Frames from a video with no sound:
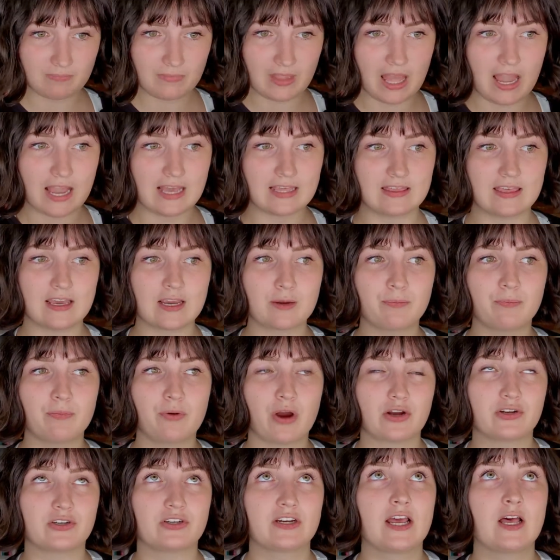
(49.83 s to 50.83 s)
I think
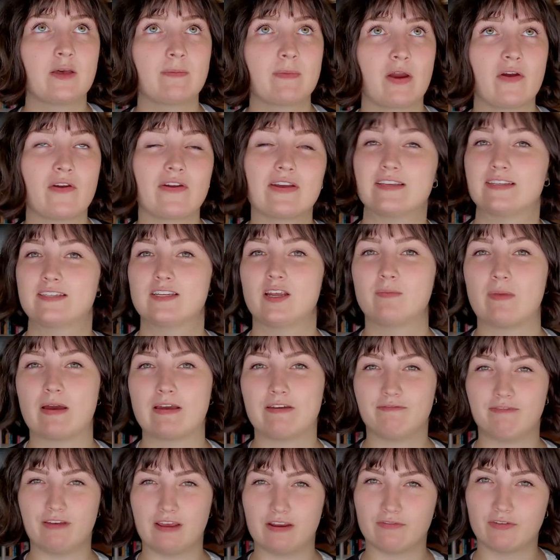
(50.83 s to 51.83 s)
Project Hail Mary is still my
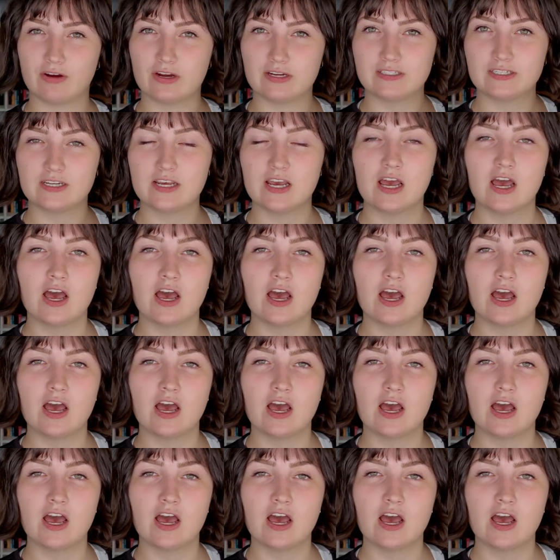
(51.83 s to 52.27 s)
favorite